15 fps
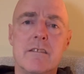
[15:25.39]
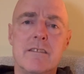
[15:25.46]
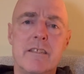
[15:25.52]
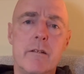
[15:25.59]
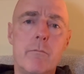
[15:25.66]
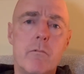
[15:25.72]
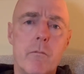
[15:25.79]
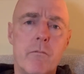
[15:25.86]

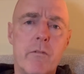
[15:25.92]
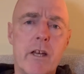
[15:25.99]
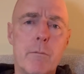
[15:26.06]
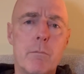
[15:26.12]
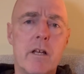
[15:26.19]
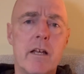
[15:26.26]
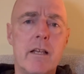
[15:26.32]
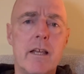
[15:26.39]
Tim from Fair
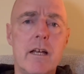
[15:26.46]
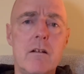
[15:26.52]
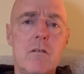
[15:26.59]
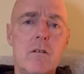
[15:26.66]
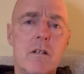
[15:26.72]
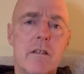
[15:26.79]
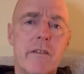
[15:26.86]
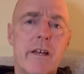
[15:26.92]
Play Now.
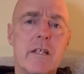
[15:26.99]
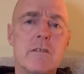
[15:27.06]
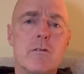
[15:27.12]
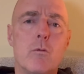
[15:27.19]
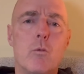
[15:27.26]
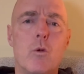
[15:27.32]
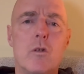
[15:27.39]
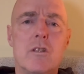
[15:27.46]
Thanks for
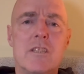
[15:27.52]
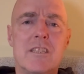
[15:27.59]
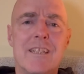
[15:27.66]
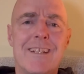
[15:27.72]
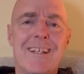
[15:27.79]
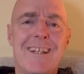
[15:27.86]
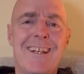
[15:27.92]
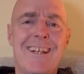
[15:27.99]

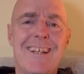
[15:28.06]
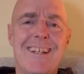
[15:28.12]
watching.